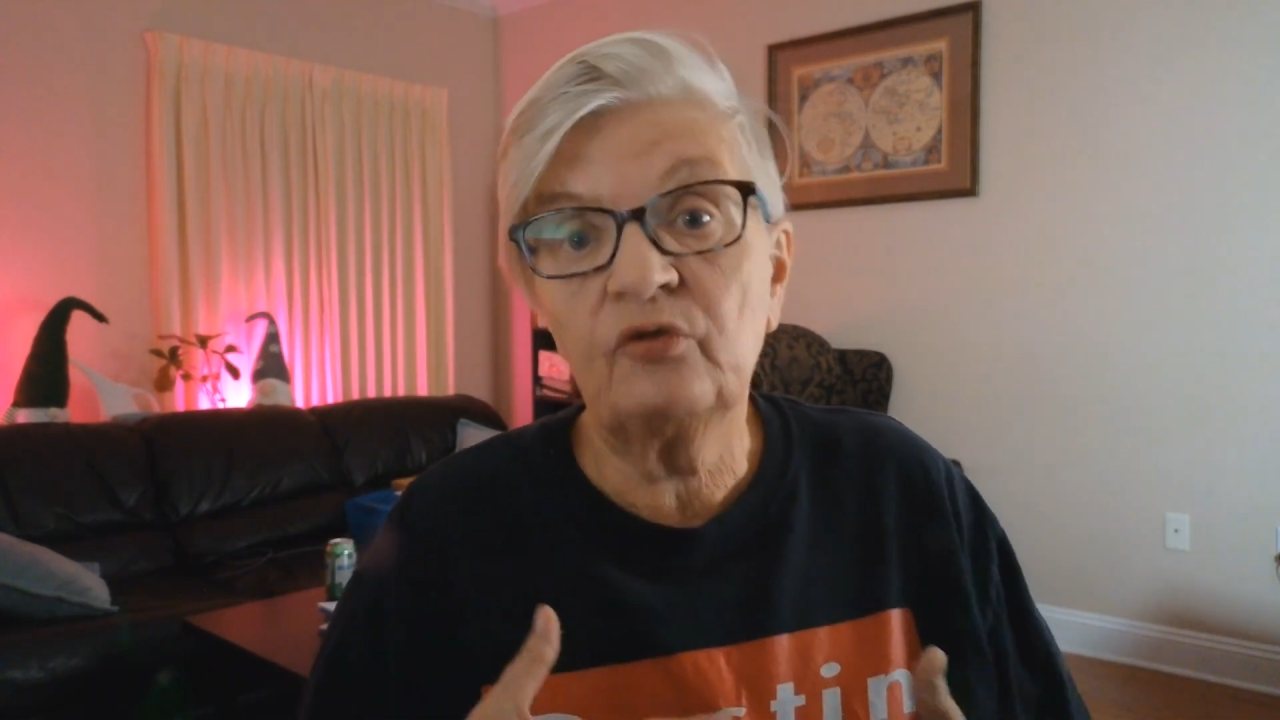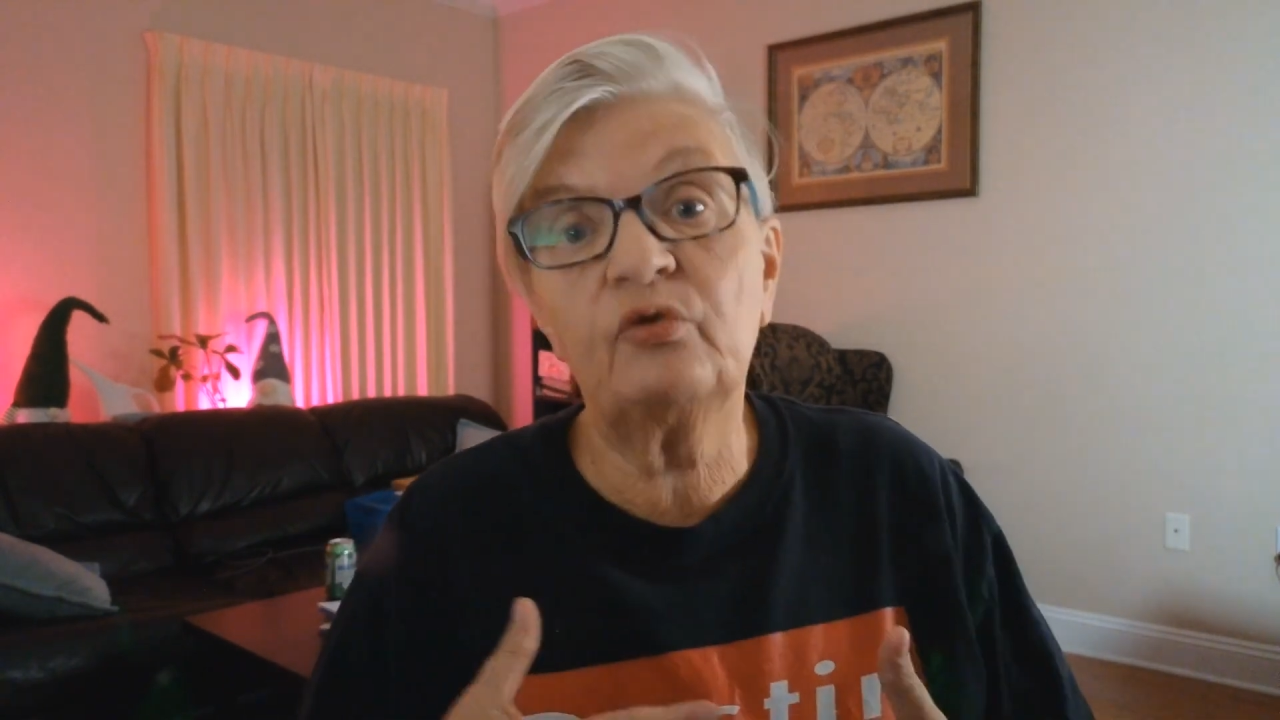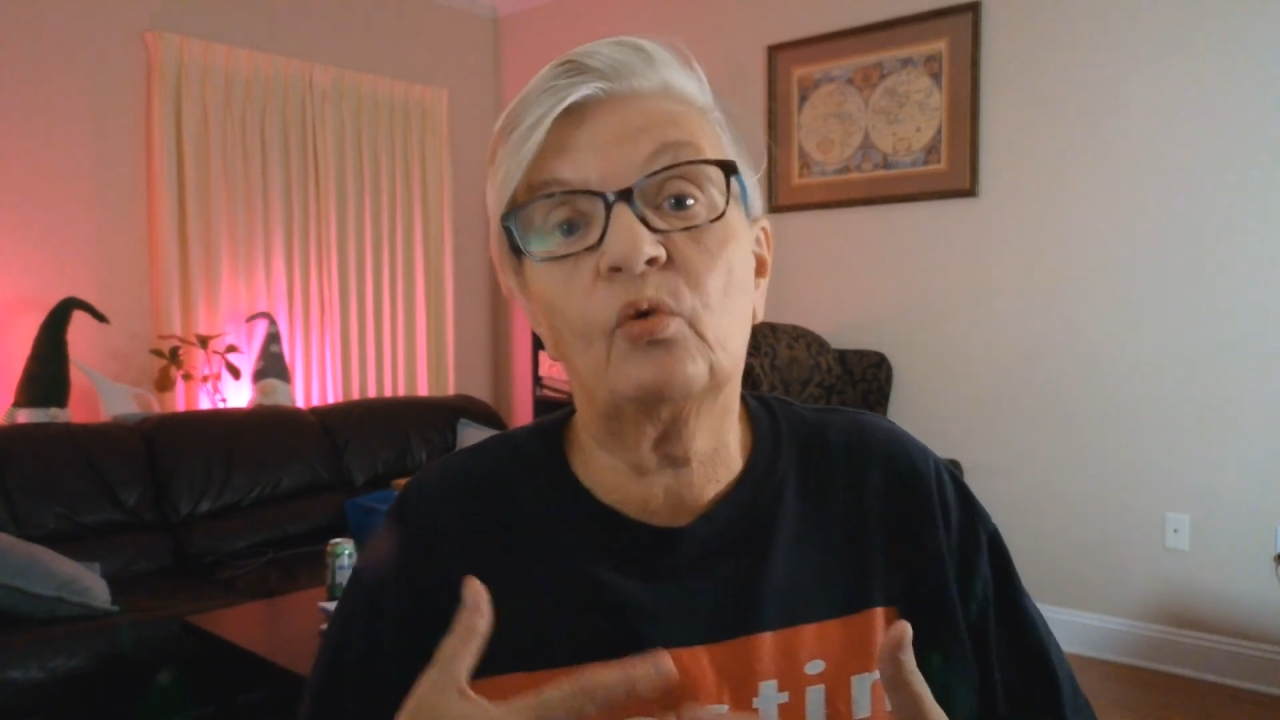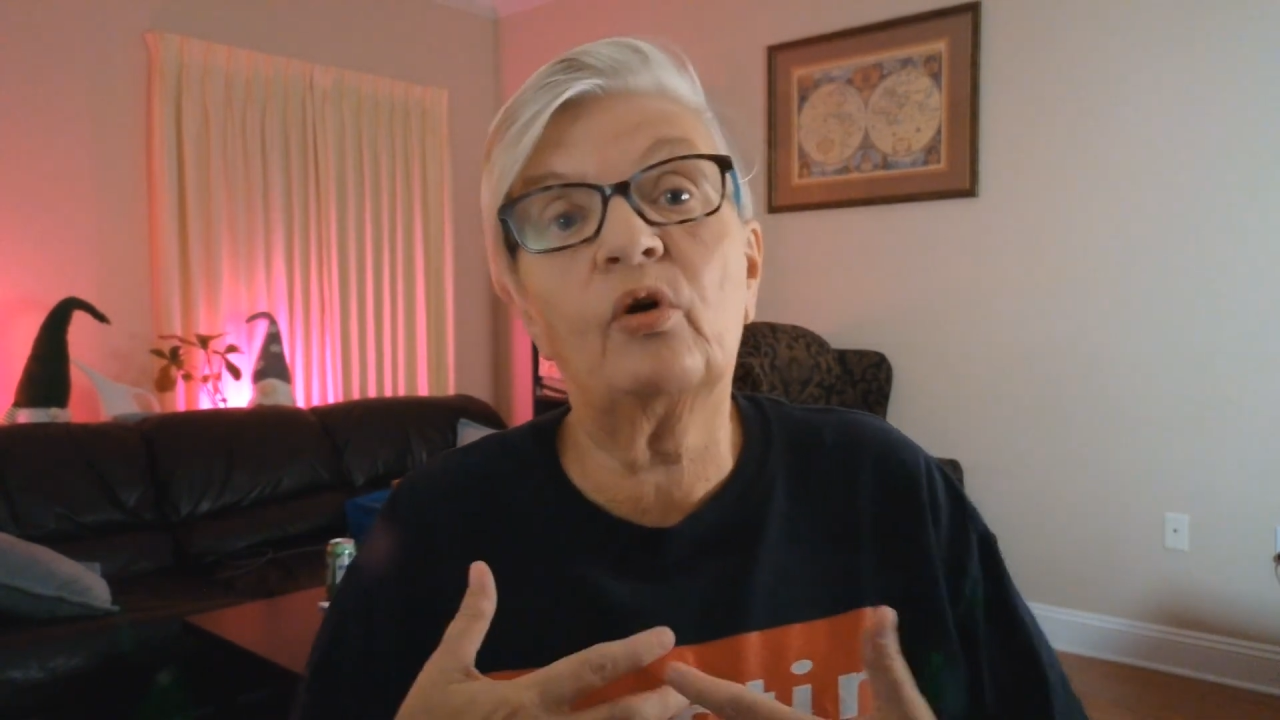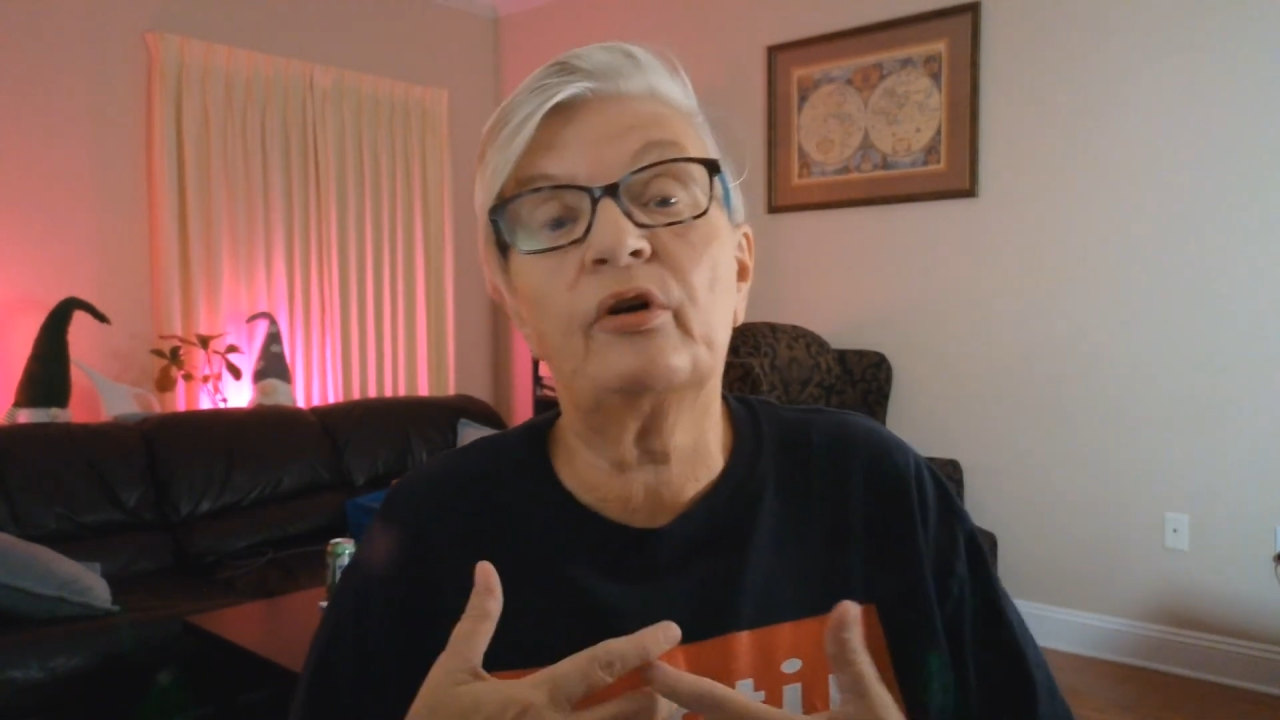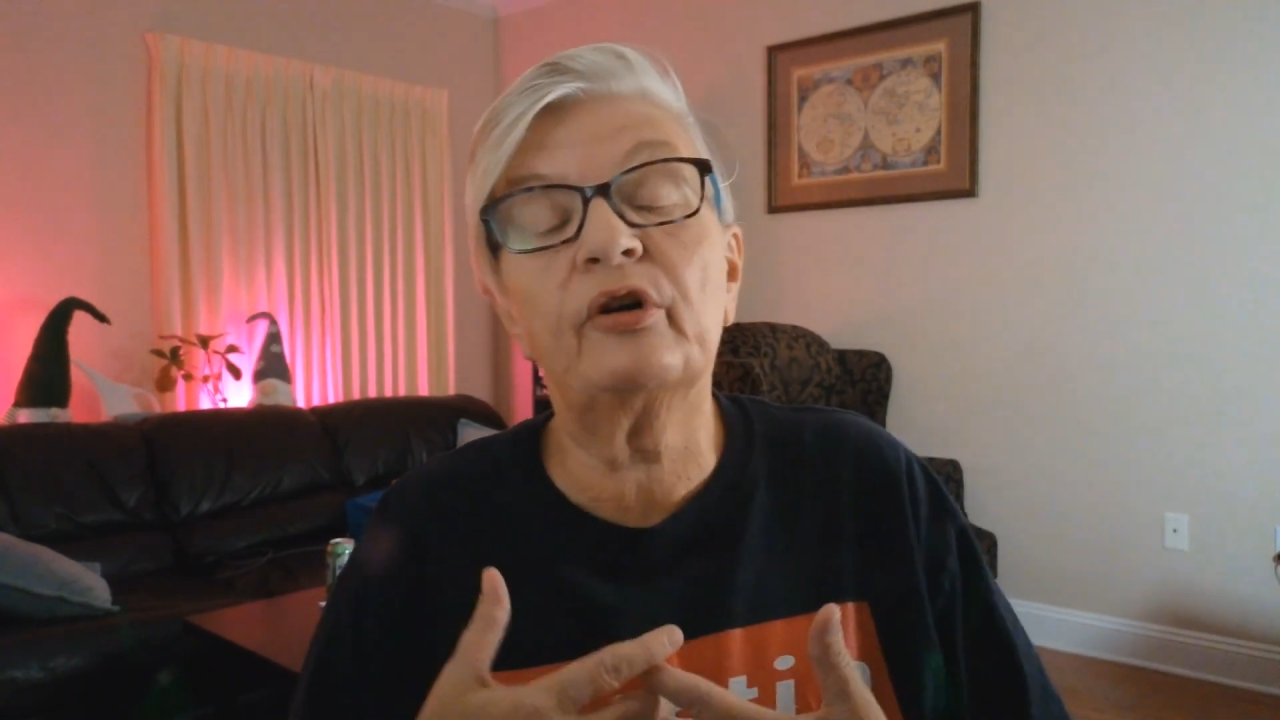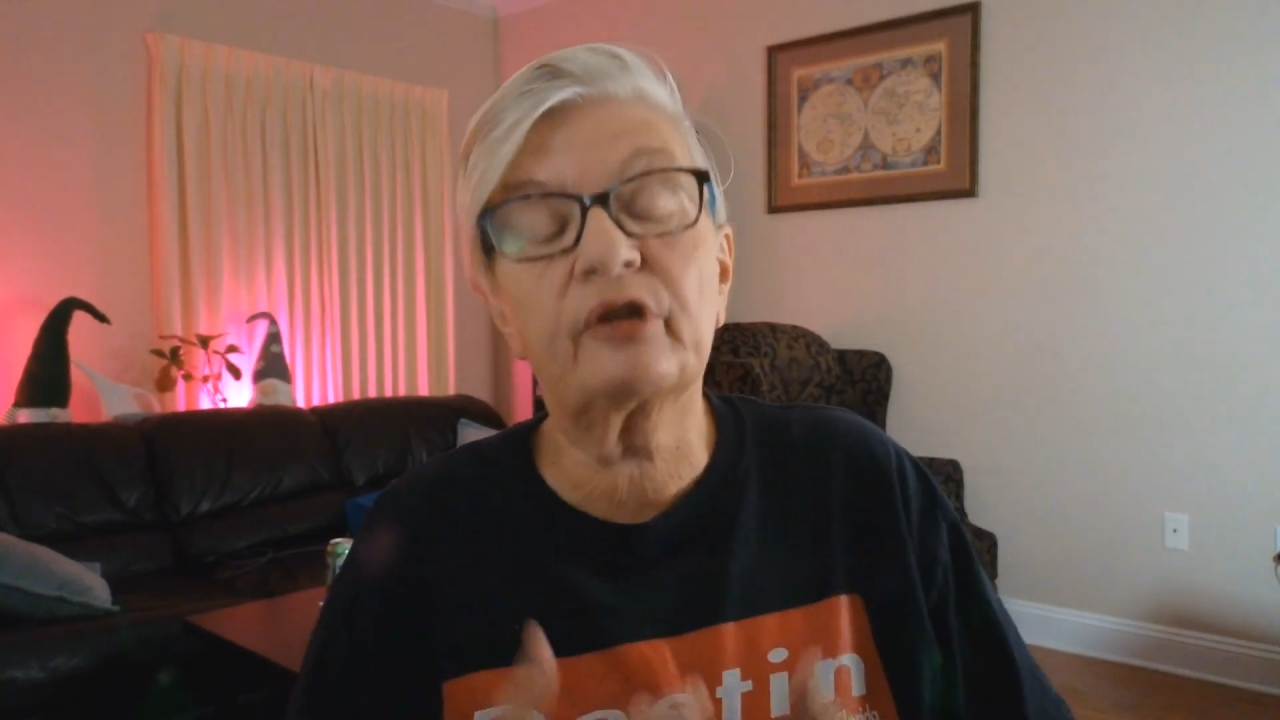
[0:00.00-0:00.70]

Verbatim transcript: your